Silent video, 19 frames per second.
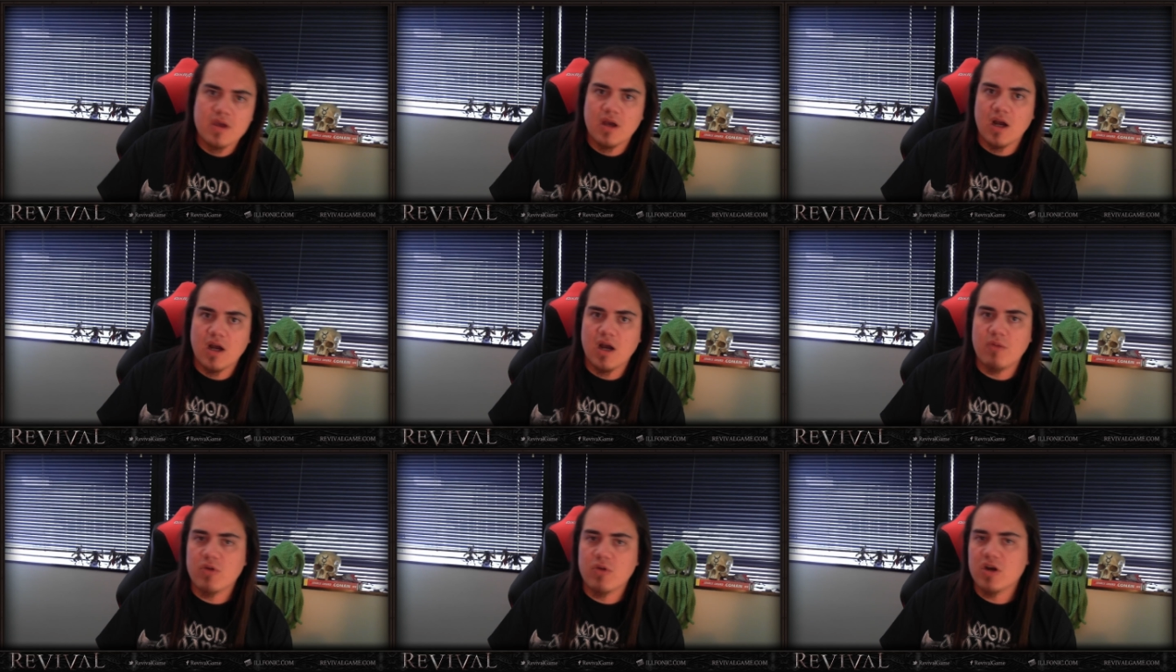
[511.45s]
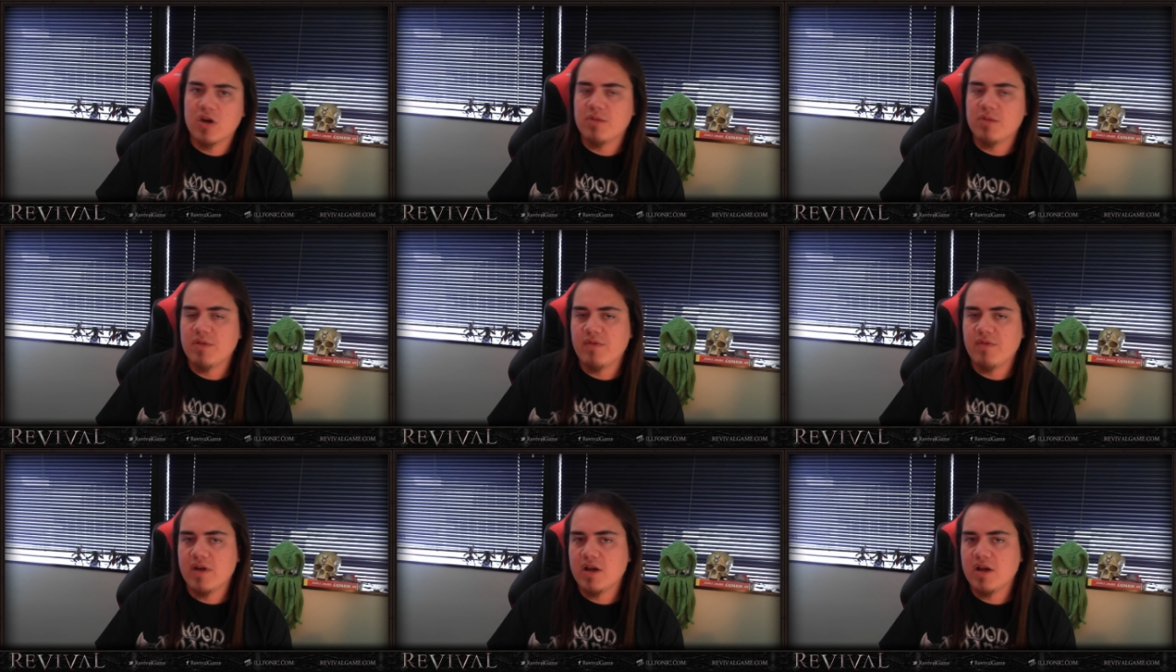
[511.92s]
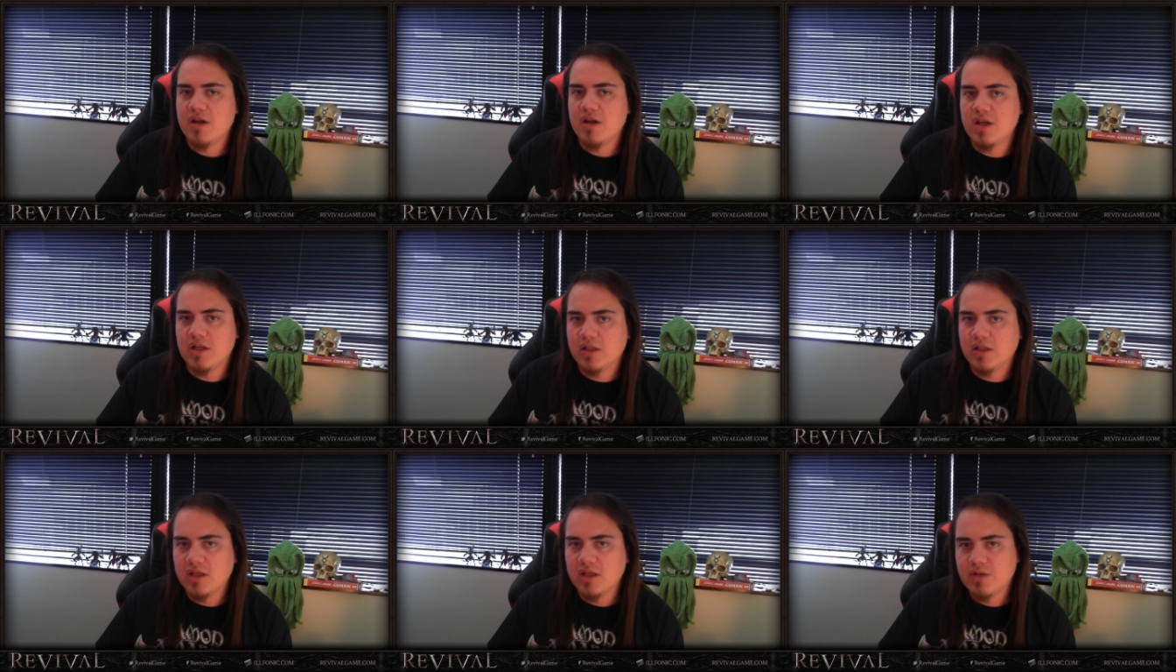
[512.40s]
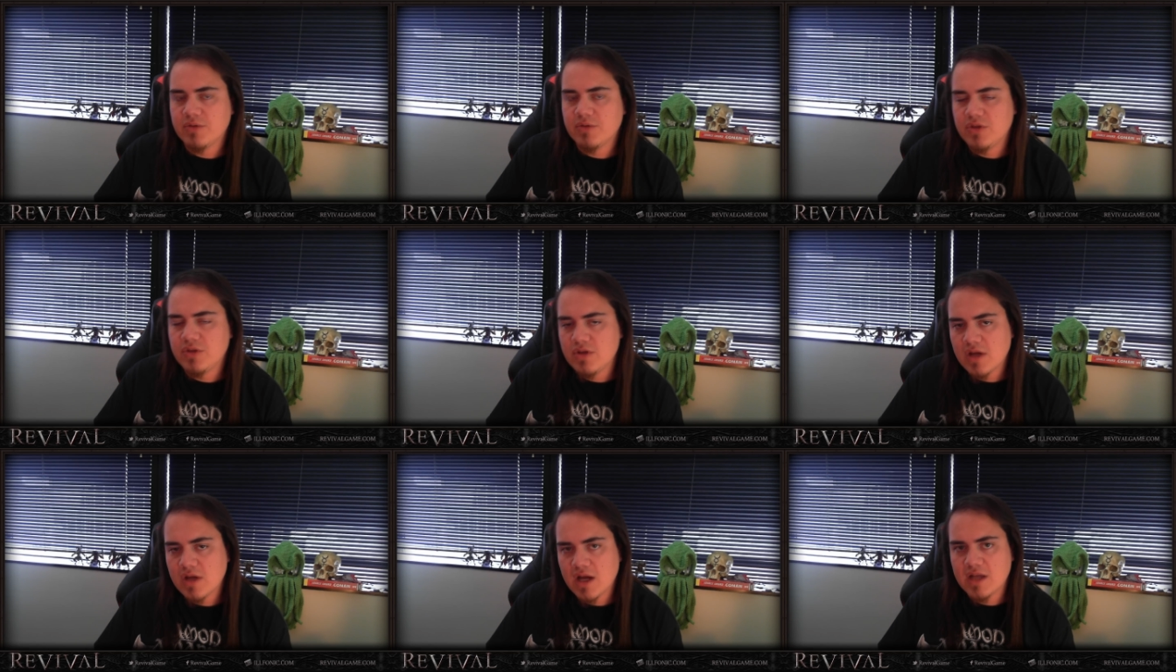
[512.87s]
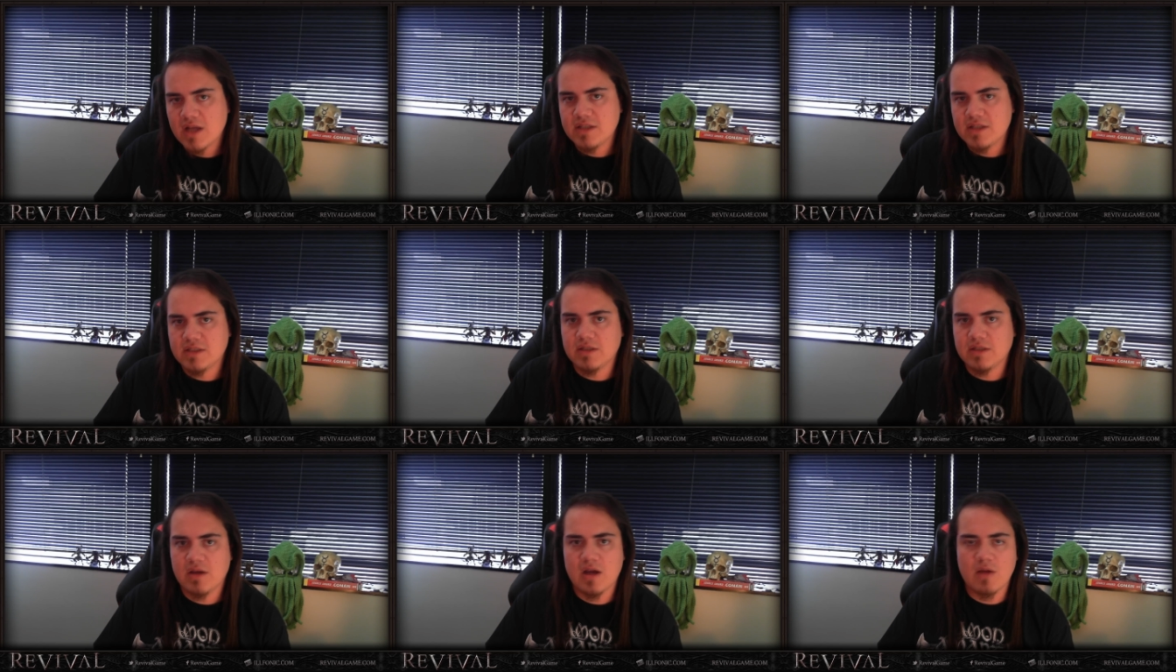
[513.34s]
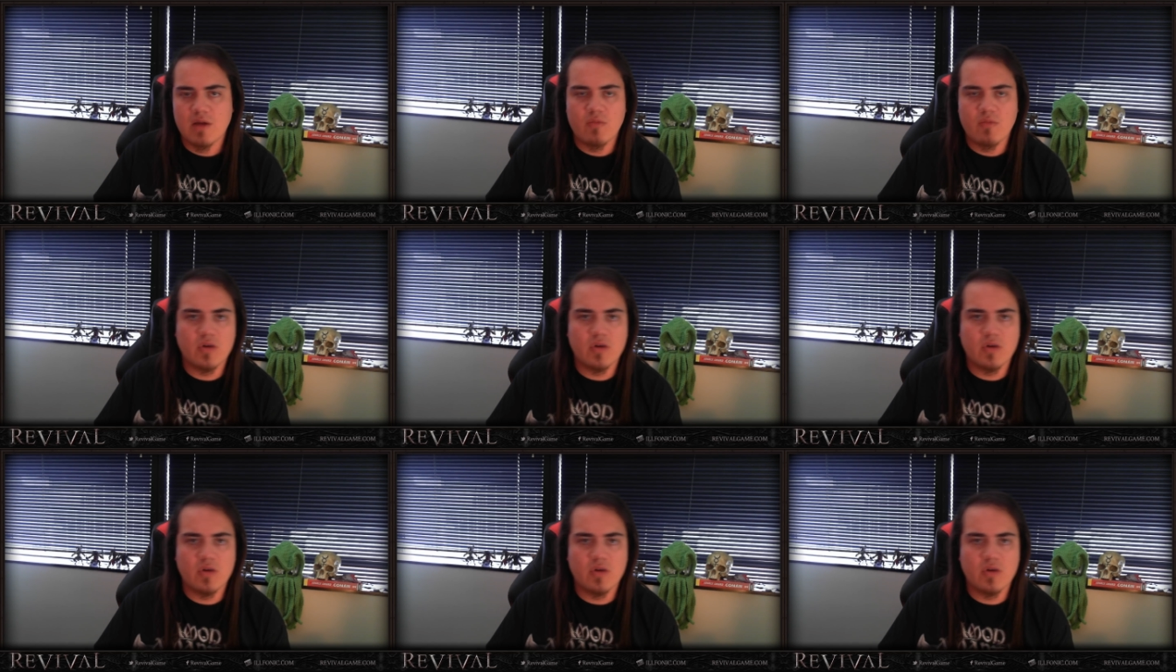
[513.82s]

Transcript: Uh, we're going to be very clear with you guys uh,